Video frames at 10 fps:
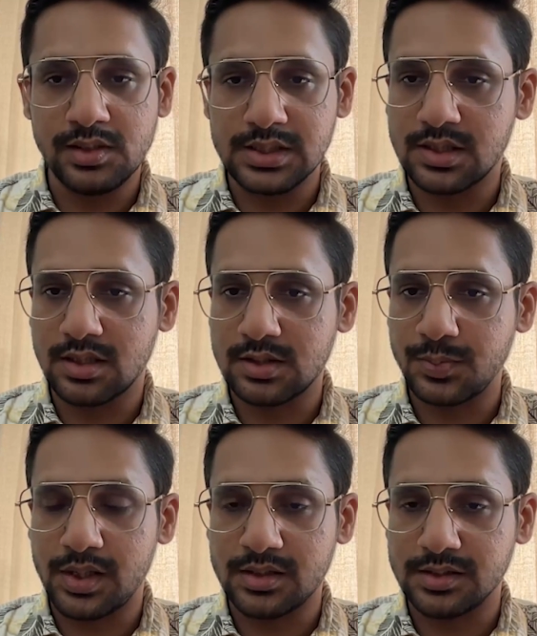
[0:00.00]
these trust
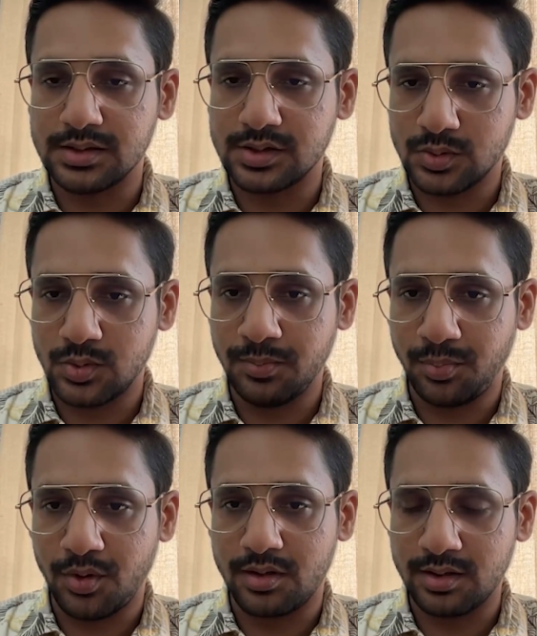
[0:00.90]
markers is so
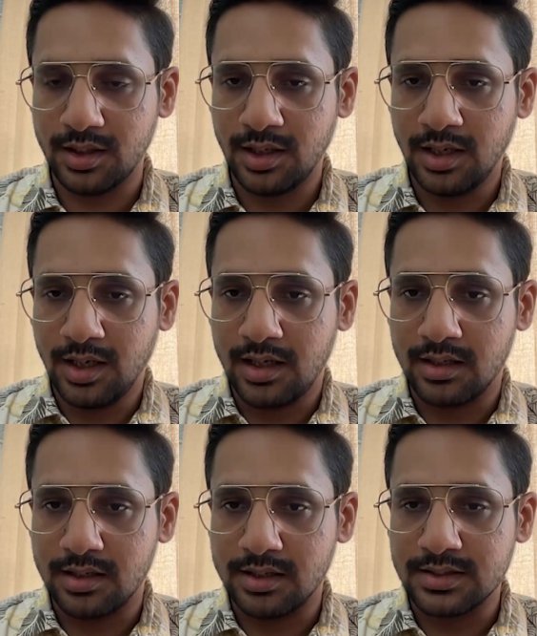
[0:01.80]
important.
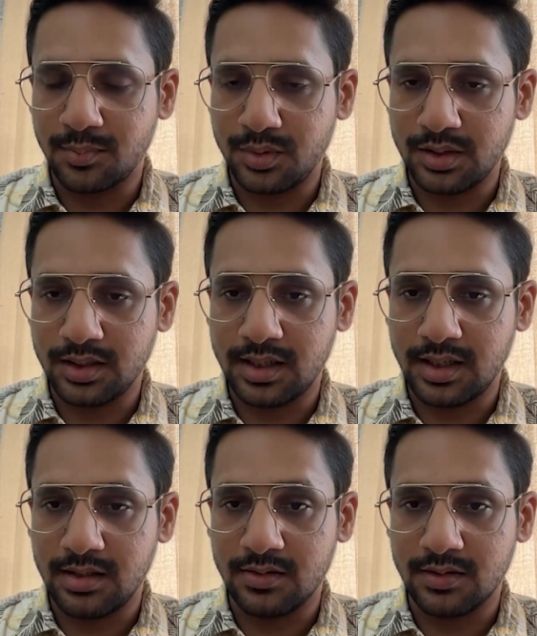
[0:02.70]
Is something that
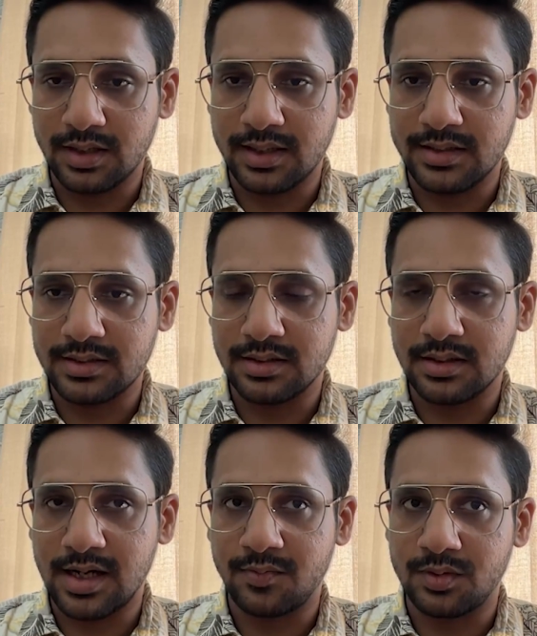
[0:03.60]
I realized
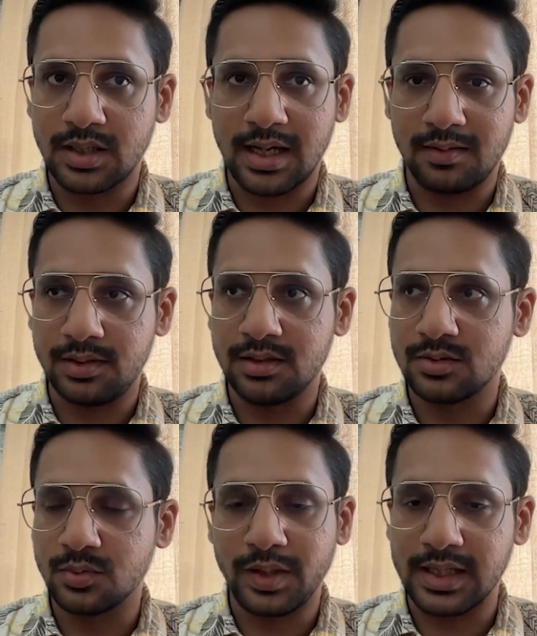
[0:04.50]
after having.
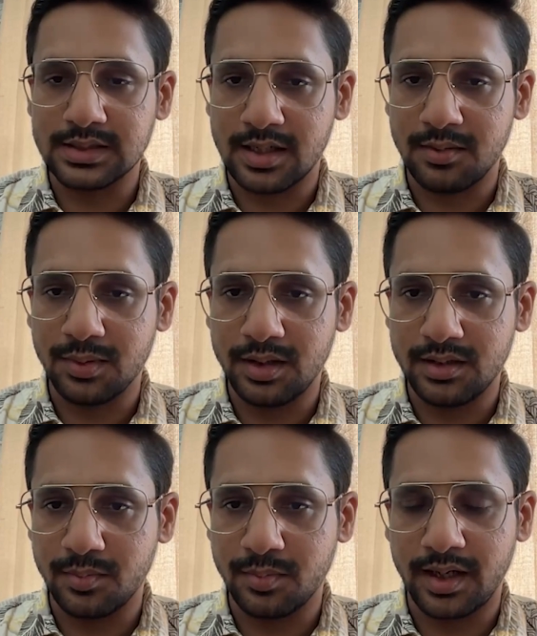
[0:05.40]
So when I started building
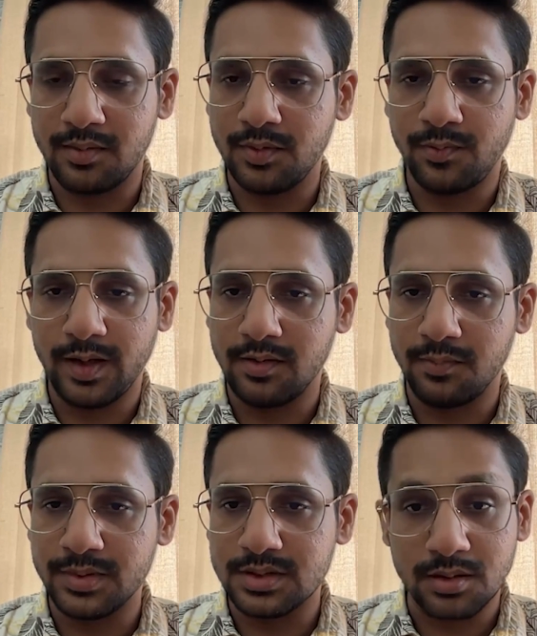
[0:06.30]
the brand, we failed
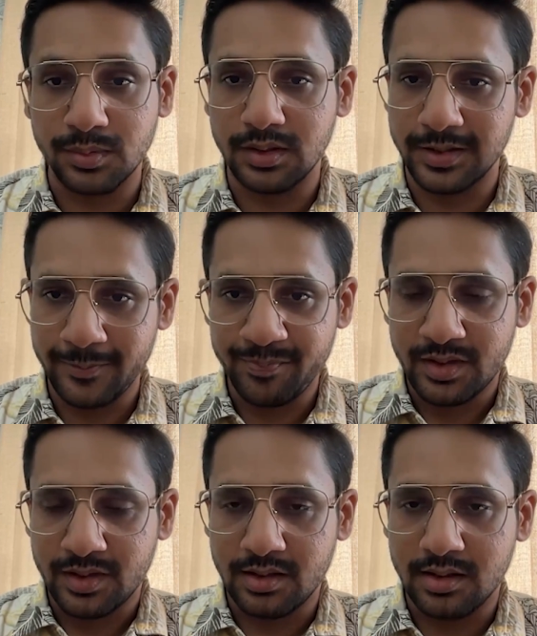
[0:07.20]
miserably
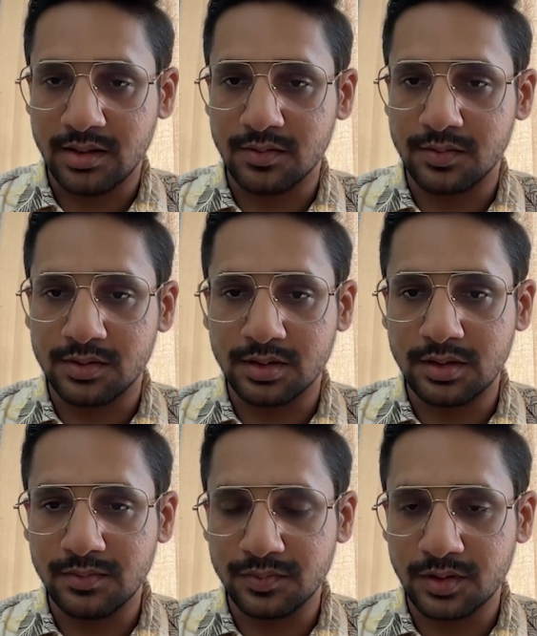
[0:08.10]
in the
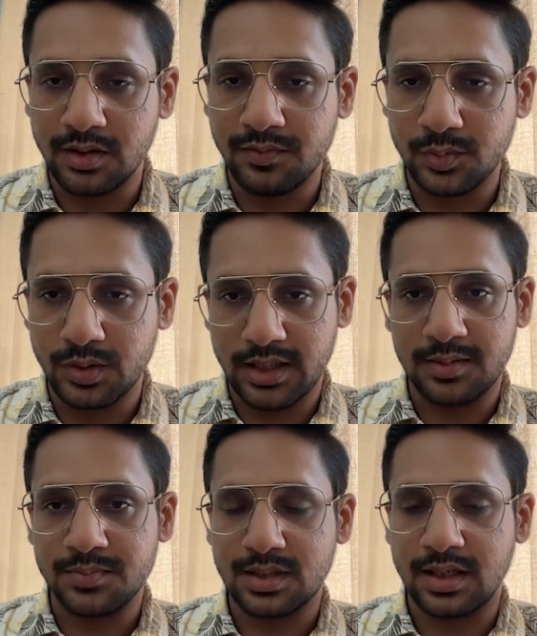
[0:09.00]
early few
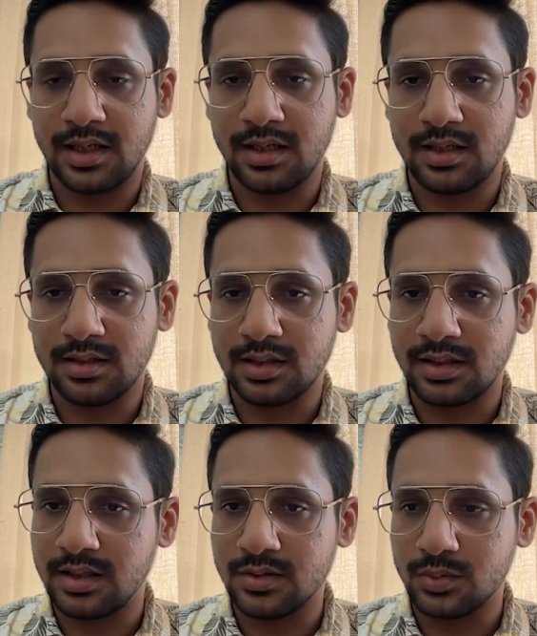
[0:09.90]
attempts, and
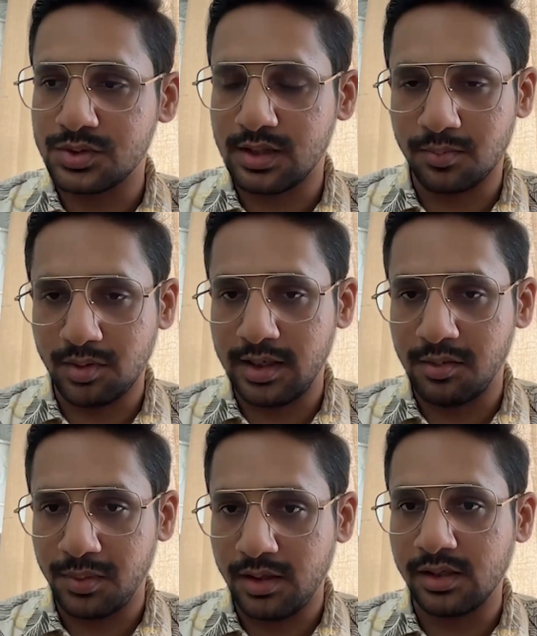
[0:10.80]
there's no shame in
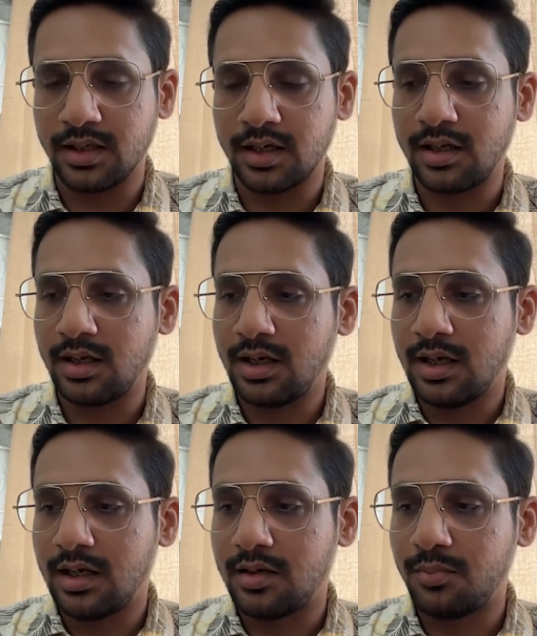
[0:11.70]
admitting that.
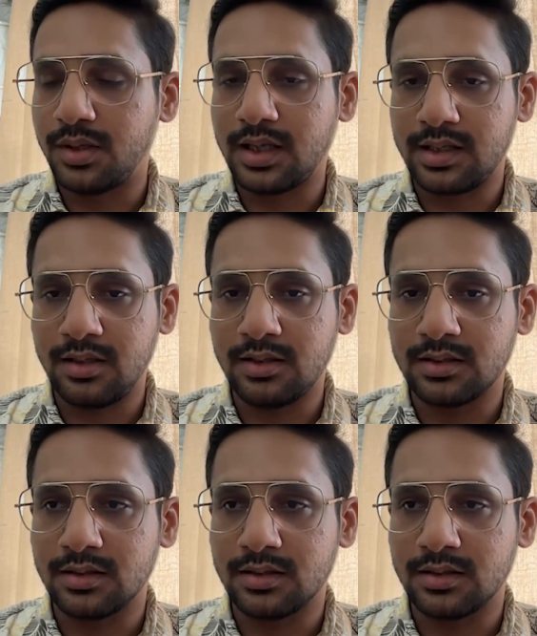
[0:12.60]
But I think